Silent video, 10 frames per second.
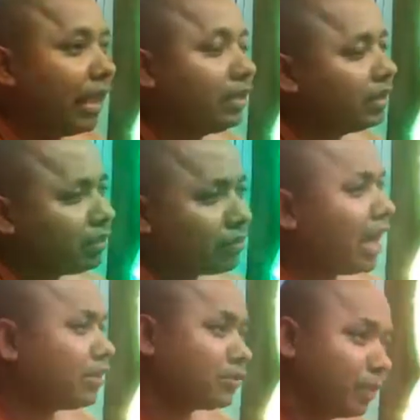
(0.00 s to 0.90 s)
And then you can
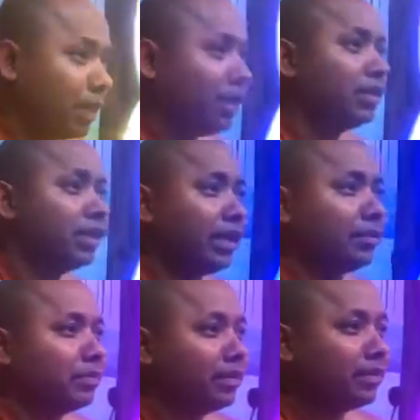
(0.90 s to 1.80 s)
ask me anytime,
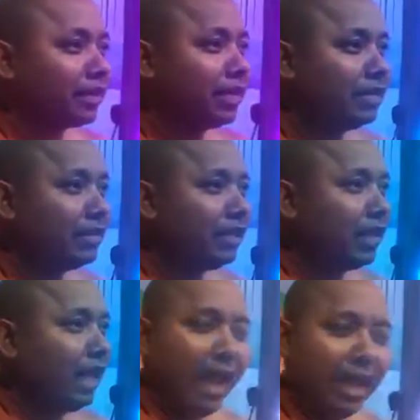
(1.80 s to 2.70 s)
right?
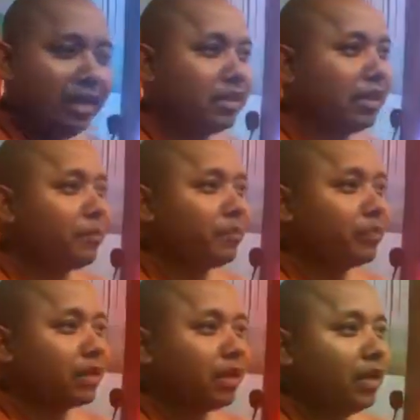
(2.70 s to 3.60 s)
Anytime.
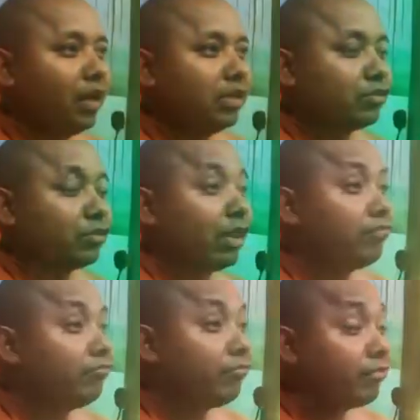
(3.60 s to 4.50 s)
So I
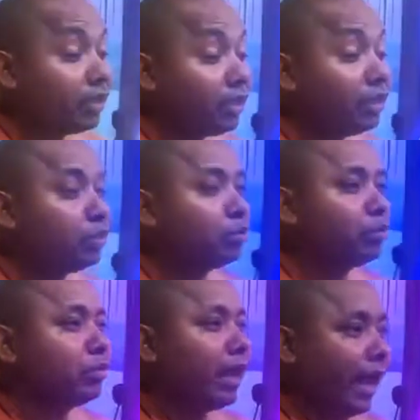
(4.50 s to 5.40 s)
am free
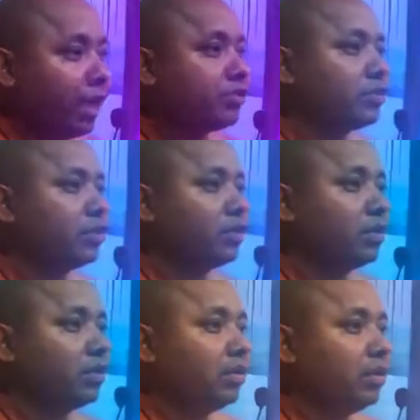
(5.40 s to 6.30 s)
to answer.
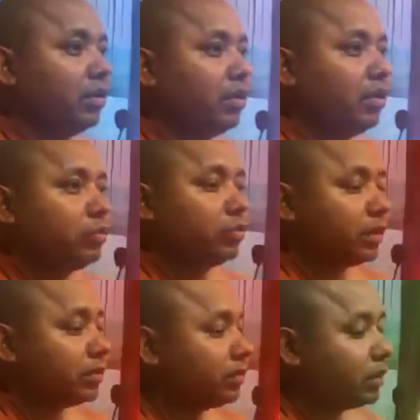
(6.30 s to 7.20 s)

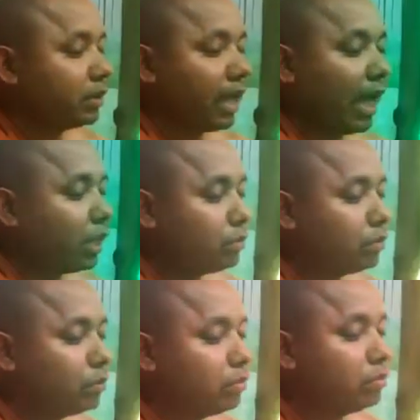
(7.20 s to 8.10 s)
Whatever I
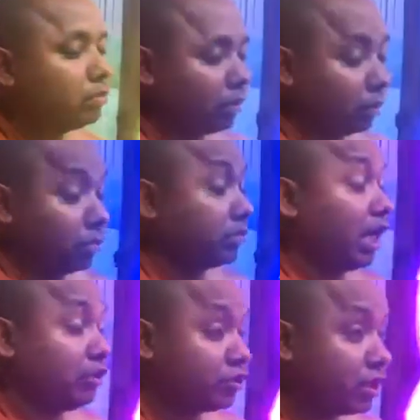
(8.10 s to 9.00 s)
know, of course
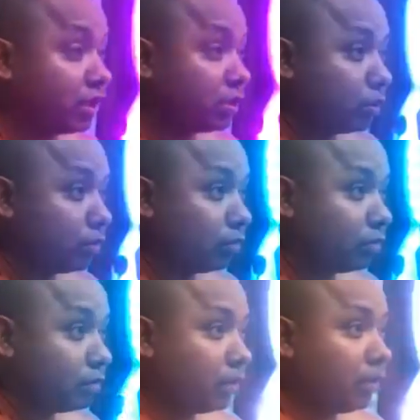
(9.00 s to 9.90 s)
I'll share to you.
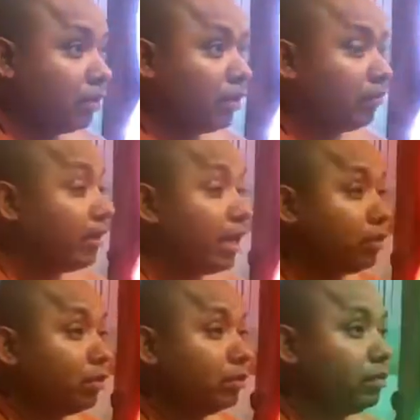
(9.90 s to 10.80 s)
If I
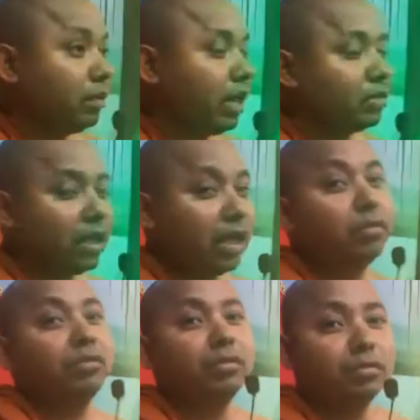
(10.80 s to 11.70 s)
don't know, I say I
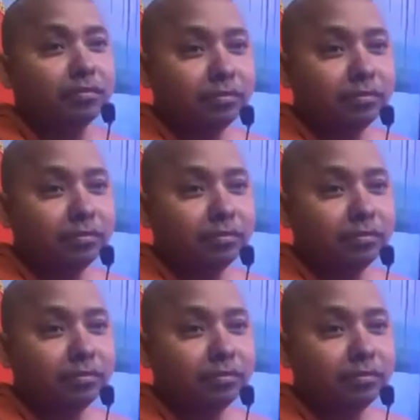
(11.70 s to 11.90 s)
don't know.